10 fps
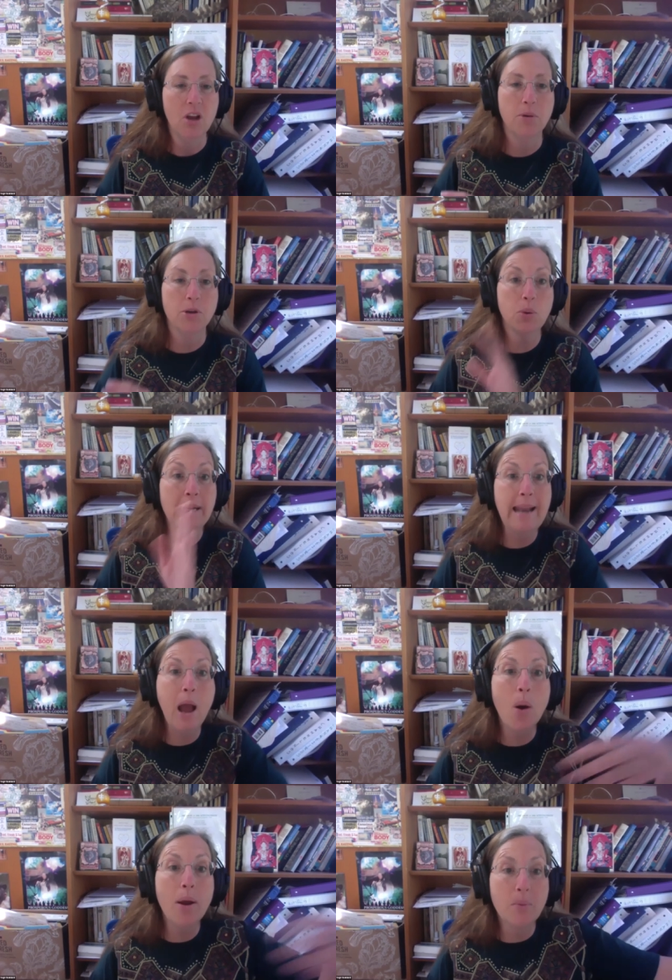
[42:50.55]
between
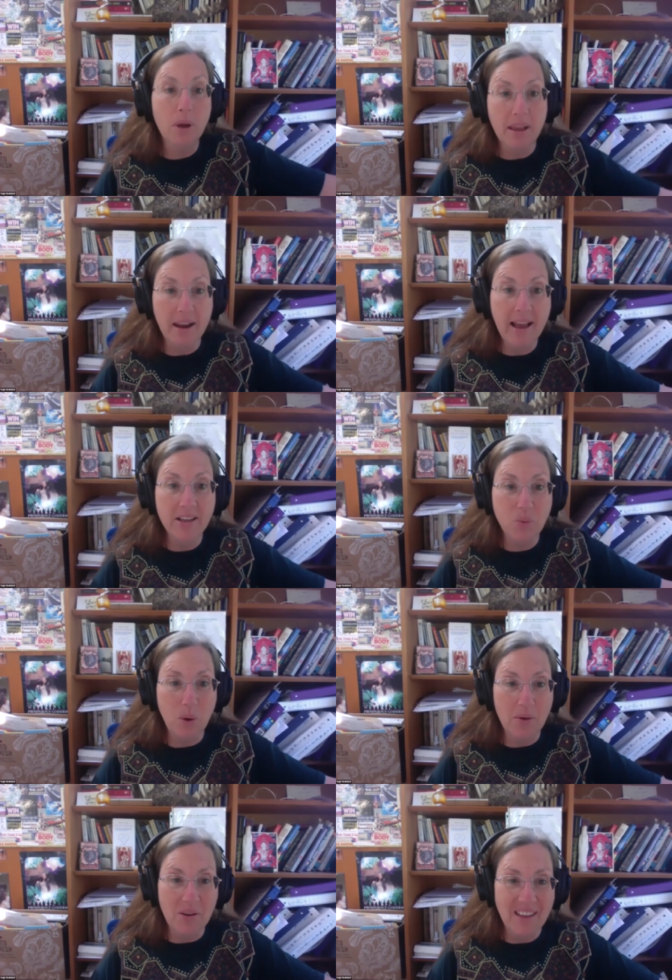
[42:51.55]
now and when the next
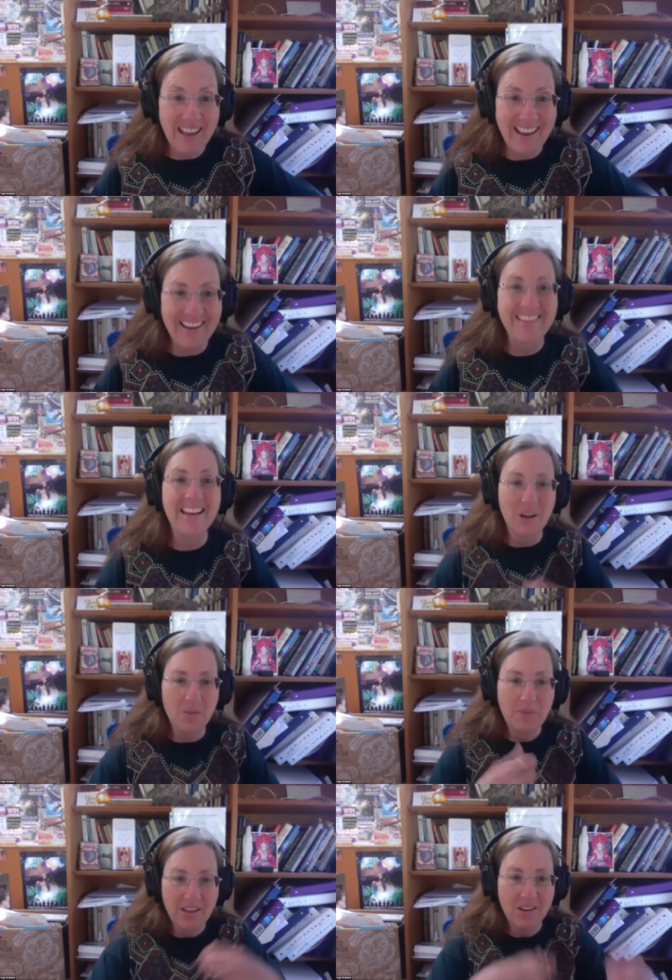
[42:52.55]
one we meet, then
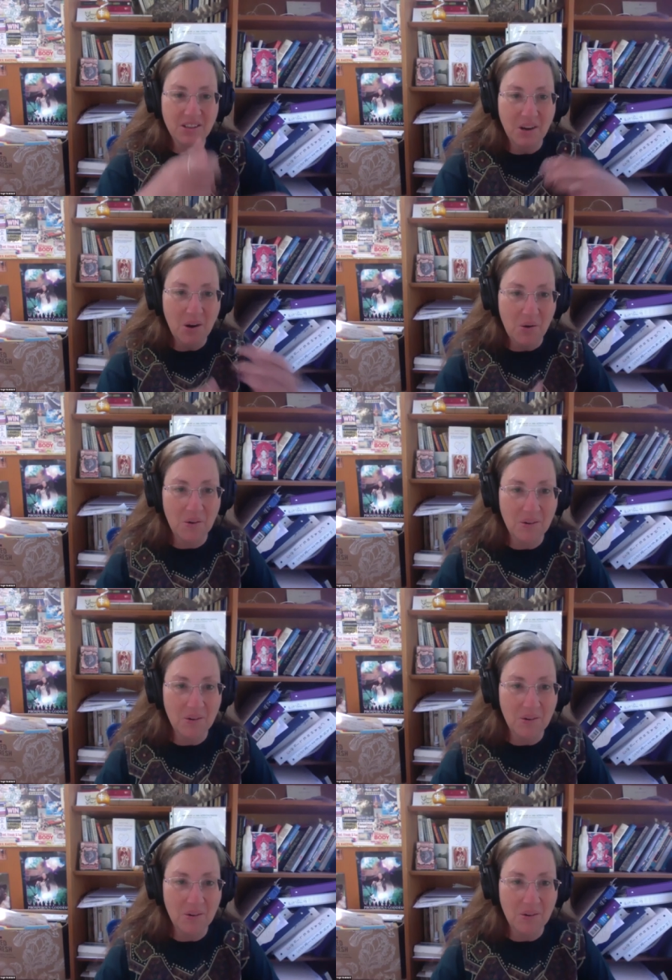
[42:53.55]
you'll be good to go.